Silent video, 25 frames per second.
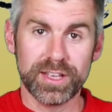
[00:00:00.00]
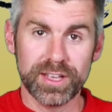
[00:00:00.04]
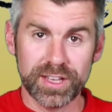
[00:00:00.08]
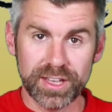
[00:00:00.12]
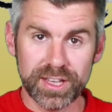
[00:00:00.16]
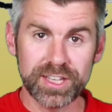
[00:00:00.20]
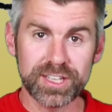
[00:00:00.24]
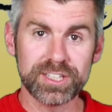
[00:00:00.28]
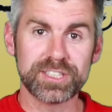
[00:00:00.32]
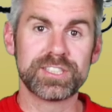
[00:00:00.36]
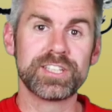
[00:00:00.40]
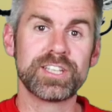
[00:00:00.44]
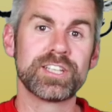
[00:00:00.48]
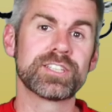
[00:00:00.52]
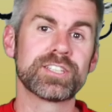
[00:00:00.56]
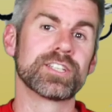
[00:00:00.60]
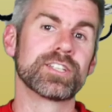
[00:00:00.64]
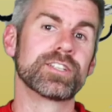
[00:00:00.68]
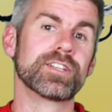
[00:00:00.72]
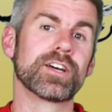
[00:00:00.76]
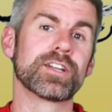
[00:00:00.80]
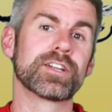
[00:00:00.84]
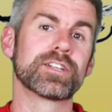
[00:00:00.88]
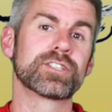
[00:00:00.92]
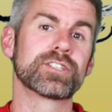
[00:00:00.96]
is this
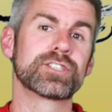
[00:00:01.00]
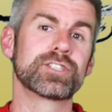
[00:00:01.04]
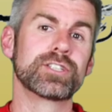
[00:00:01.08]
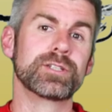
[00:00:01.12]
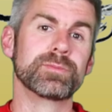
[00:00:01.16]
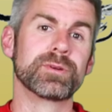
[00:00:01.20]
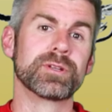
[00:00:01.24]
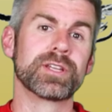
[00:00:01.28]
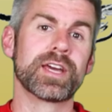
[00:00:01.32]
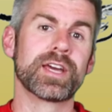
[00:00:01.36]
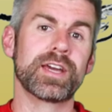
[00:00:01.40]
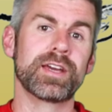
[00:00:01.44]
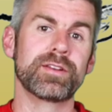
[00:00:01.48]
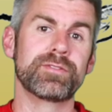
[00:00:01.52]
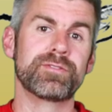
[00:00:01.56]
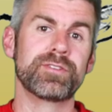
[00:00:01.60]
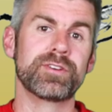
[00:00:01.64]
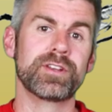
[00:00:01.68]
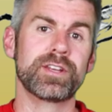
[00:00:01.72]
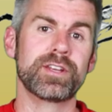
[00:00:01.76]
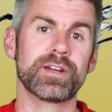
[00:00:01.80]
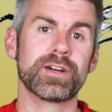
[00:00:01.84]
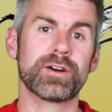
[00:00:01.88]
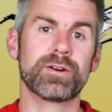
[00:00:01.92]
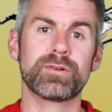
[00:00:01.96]
another CMON hate
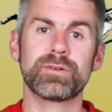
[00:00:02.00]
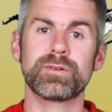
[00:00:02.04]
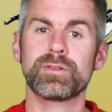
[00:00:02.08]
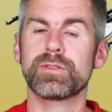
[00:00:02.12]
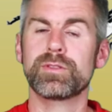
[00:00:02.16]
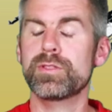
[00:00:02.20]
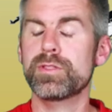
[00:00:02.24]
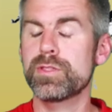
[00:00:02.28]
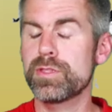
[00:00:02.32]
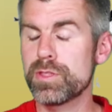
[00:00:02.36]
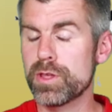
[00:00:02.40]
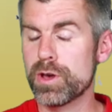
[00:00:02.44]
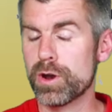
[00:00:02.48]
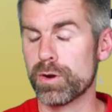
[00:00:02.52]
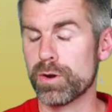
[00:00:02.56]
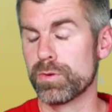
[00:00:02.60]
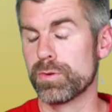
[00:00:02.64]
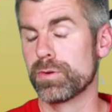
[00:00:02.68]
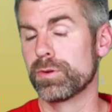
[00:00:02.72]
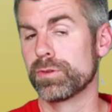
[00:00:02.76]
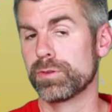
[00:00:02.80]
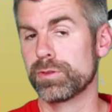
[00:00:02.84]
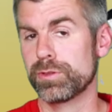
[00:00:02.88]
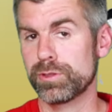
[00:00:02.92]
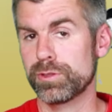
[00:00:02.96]
video? No,
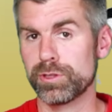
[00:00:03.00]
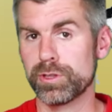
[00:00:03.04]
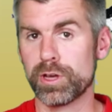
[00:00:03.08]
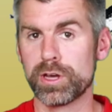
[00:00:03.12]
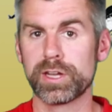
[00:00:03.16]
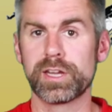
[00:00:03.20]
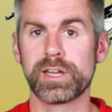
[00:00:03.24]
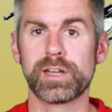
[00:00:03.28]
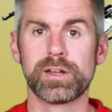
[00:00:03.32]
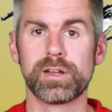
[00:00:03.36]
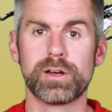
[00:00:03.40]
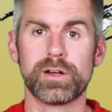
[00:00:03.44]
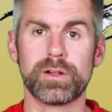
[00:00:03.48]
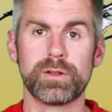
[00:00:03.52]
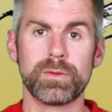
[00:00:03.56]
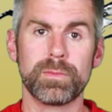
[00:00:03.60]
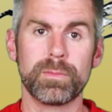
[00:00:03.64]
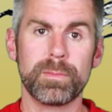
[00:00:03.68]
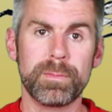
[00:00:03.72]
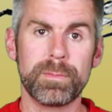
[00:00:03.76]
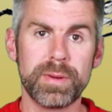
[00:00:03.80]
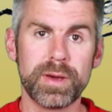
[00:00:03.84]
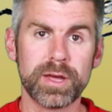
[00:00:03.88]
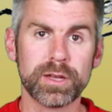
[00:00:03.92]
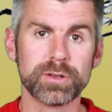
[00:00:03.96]
not at all.
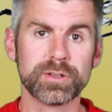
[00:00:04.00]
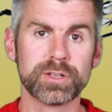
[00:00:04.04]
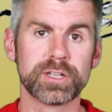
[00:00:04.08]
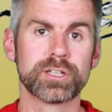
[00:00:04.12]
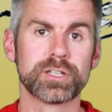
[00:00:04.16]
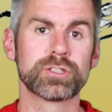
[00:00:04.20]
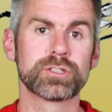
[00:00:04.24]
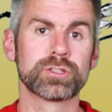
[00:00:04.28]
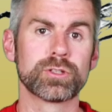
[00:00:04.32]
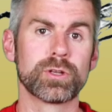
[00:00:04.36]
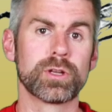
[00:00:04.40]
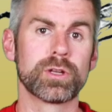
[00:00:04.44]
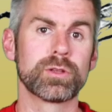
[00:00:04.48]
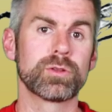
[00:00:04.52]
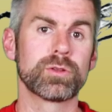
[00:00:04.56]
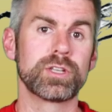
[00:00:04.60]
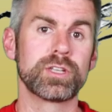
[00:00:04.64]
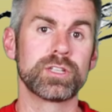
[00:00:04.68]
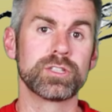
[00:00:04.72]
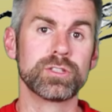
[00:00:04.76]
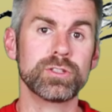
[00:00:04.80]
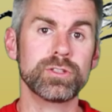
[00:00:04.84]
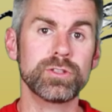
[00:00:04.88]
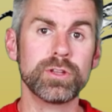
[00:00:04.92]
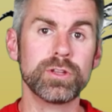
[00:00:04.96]
Metal Gear Solid
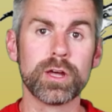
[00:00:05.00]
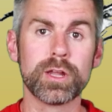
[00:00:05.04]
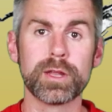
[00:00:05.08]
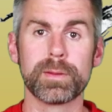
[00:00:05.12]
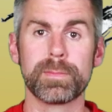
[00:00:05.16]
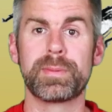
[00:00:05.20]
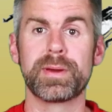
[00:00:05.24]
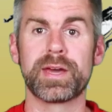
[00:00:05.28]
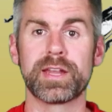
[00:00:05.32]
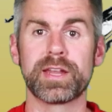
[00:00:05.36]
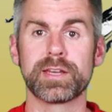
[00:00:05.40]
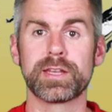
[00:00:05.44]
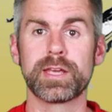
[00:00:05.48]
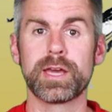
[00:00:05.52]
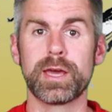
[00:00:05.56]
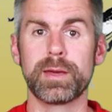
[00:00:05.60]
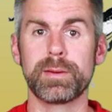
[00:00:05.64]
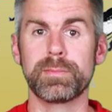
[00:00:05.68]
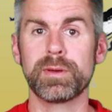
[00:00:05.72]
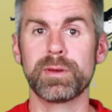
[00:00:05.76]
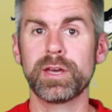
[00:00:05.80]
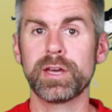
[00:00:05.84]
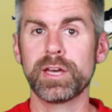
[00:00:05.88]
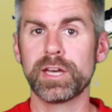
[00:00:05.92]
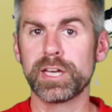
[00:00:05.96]
is not a bad
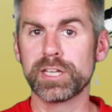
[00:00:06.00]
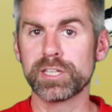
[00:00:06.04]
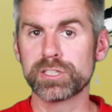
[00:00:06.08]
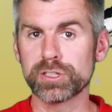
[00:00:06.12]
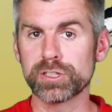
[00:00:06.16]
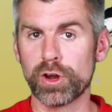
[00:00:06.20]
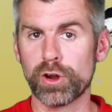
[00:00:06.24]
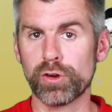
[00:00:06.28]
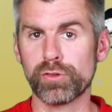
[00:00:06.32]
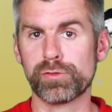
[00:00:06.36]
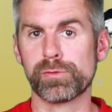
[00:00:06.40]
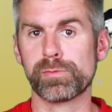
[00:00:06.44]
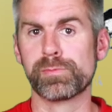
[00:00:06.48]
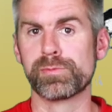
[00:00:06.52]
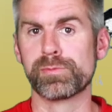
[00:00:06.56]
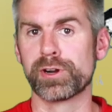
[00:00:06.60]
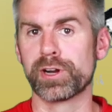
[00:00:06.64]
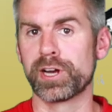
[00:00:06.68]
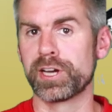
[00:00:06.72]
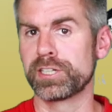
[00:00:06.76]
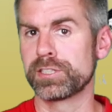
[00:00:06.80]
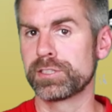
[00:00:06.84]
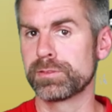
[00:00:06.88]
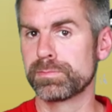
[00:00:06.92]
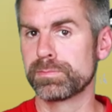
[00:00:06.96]
game. It's
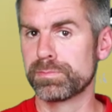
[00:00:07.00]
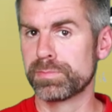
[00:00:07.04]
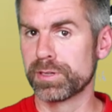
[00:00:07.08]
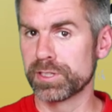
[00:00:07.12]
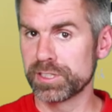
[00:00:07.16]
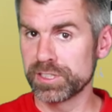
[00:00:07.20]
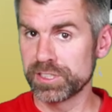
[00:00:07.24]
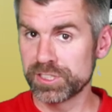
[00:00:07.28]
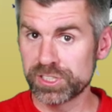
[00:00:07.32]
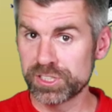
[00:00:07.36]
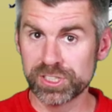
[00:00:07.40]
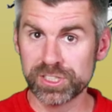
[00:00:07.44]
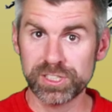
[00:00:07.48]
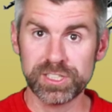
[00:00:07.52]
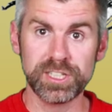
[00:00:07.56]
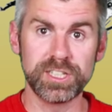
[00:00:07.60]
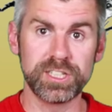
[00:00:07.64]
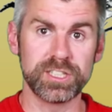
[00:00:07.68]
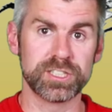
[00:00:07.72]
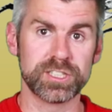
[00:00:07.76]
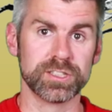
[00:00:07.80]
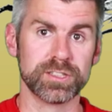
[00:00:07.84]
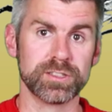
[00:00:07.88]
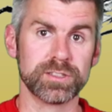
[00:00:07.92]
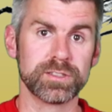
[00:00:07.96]
overpriced, but it's
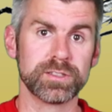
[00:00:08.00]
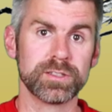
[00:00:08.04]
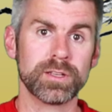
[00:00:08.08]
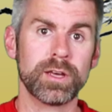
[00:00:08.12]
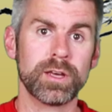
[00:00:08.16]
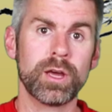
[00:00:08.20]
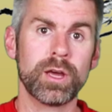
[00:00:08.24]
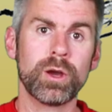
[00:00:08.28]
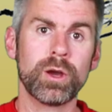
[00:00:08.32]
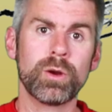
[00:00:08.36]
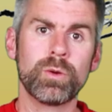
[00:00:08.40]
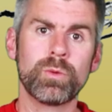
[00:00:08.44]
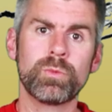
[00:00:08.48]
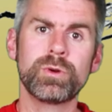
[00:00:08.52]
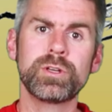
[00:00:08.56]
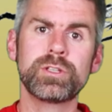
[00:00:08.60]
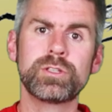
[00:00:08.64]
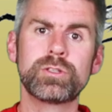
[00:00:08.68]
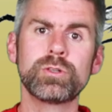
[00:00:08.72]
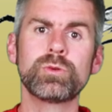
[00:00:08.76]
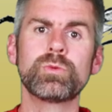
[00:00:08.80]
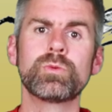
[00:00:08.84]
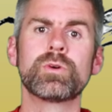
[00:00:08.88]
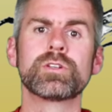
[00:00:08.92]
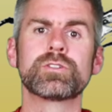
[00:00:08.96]
decent. We
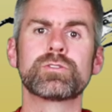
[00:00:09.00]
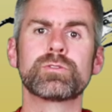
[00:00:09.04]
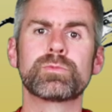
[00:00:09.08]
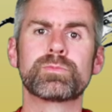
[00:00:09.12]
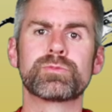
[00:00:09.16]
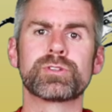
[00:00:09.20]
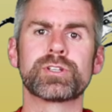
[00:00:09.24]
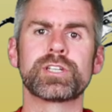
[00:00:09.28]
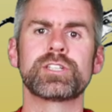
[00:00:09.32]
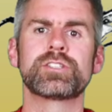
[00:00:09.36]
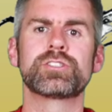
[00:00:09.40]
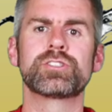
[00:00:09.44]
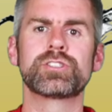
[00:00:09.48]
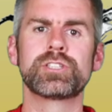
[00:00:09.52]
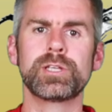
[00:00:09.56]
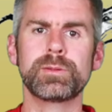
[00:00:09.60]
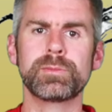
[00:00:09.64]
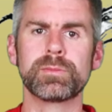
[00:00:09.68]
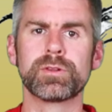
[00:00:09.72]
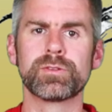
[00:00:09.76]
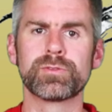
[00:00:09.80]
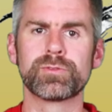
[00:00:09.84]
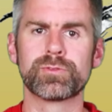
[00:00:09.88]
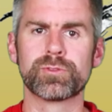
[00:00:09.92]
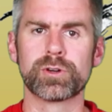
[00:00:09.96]
do want to praise
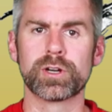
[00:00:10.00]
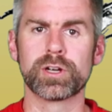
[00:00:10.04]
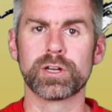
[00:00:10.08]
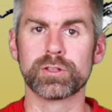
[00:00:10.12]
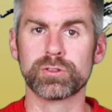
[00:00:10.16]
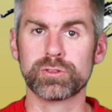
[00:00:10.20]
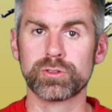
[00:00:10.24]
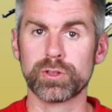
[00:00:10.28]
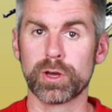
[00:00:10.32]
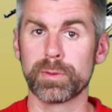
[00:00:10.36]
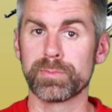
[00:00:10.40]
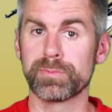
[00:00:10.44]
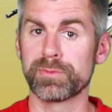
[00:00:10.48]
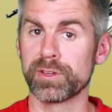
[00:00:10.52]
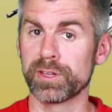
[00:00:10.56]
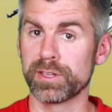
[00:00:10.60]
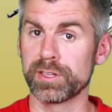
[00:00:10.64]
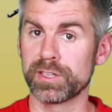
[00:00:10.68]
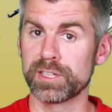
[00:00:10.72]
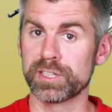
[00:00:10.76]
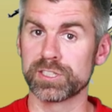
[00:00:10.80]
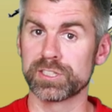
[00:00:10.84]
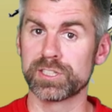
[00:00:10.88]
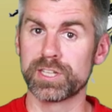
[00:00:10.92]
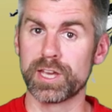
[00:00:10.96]
CMON for adopting
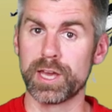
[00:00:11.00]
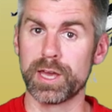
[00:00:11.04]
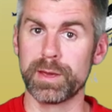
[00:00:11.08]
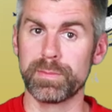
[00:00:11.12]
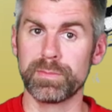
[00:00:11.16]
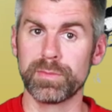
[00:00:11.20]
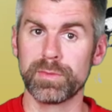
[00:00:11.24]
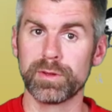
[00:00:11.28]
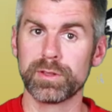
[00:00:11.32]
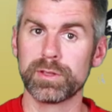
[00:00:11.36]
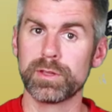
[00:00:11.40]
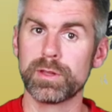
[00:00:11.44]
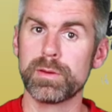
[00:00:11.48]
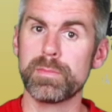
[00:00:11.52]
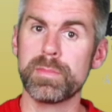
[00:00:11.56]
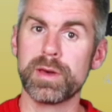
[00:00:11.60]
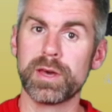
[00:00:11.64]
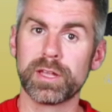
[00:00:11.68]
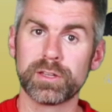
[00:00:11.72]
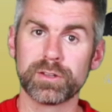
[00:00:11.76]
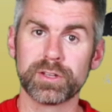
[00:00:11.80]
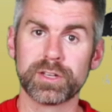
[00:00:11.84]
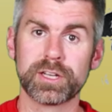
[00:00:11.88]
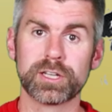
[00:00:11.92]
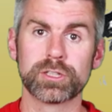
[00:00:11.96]
this game. The
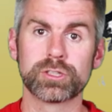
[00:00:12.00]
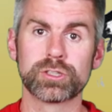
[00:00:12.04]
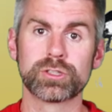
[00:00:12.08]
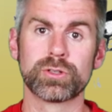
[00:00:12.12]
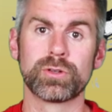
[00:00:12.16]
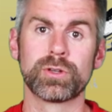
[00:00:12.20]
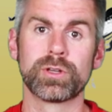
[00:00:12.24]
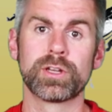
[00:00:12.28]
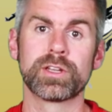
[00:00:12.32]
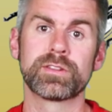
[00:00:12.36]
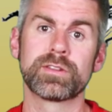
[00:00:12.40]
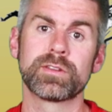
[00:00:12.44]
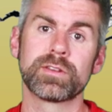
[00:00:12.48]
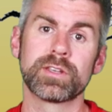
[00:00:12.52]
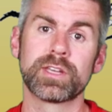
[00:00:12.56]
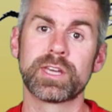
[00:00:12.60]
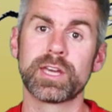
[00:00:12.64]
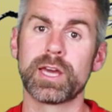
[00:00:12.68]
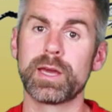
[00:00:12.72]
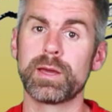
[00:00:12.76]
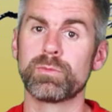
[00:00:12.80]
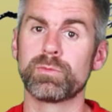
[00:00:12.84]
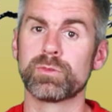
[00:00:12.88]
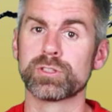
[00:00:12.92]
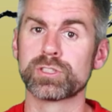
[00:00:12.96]
Metal Gear Solid
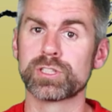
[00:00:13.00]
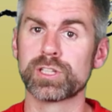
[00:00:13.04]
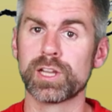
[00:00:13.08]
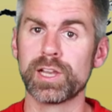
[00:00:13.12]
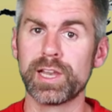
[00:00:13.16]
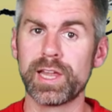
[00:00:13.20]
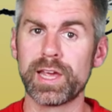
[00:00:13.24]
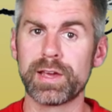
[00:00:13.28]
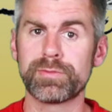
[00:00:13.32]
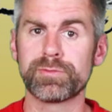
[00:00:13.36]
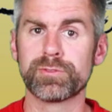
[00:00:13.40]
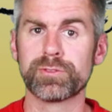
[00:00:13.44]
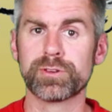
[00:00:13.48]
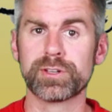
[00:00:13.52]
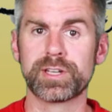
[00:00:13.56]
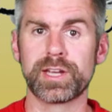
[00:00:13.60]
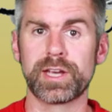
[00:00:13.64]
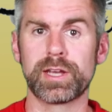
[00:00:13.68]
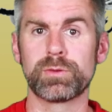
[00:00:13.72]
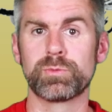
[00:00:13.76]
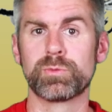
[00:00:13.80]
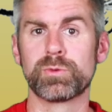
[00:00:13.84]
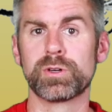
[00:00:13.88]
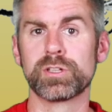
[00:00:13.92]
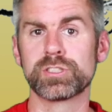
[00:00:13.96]
game was left for
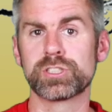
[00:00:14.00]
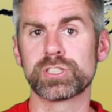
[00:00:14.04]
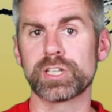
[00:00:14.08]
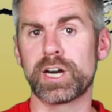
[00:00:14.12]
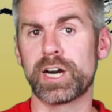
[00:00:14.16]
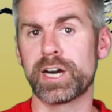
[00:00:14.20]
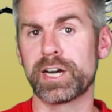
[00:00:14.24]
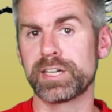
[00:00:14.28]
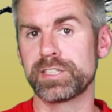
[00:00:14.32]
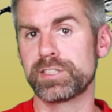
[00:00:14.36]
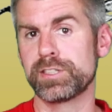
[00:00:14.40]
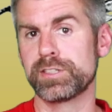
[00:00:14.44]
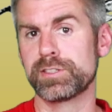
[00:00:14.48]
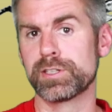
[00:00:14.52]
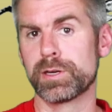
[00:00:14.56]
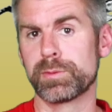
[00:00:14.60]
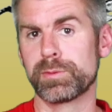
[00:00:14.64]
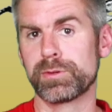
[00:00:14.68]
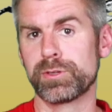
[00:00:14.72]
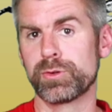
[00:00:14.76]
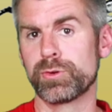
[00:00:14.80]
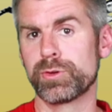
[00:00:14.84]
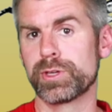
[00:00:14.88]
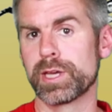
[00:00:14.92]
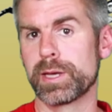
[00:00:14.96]
dead once
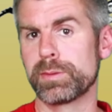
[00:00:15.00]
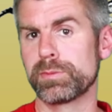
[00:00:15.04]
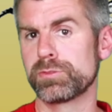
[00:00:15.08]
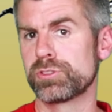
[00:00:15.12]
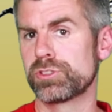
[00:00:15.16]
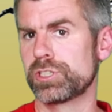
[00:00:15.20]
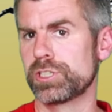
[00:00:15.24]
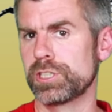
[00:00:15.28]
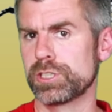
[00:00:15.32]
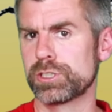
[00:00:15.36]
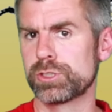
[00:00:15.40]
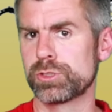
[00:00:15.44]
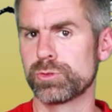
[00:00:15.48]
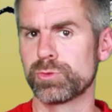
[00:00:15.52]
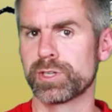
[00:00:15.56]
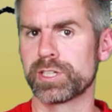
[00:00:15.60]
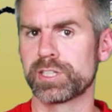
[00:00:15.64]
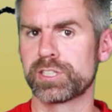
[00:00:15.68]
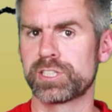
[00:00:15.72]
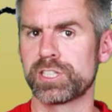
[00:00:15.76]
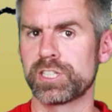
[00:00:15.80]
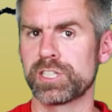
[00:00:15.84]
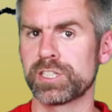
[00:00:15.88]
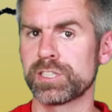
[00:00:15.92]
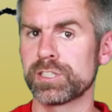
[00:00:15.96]
ITW games ceased to
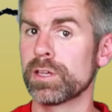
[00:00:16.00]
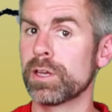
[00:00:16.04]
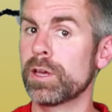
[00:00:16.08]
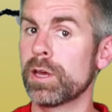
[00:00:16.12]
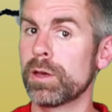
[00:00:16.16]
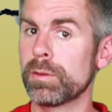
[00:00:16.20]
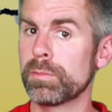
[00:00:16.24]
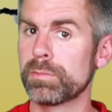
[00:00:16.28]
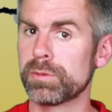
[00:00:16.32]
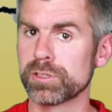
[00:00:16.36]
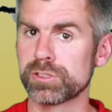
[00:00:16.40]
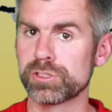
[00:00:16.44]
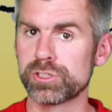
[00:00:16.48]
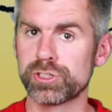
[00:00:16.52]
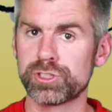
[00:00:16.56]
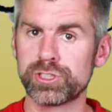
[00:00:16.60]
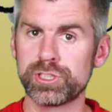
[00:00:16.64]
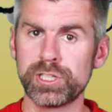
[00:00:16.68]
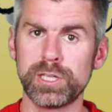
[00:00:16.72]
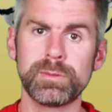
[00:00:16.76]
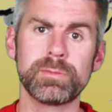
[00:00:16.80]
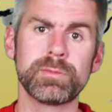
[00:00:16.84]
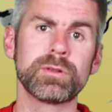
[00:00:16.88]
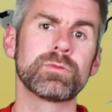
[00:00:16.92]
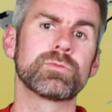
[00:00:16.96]
exist, but
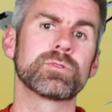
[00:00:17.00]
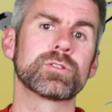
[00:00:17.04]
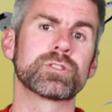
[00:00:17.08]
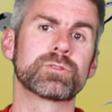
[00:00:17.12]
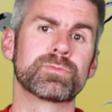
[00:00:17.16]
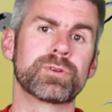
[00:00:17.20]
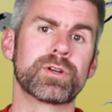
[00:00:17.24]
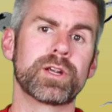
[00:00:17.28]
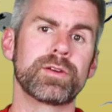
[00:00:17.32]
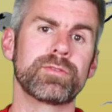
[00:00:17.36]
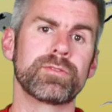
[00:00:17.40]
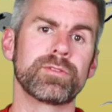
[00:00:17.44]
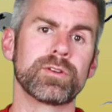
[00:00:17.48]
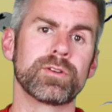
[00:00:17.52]
CMON was brave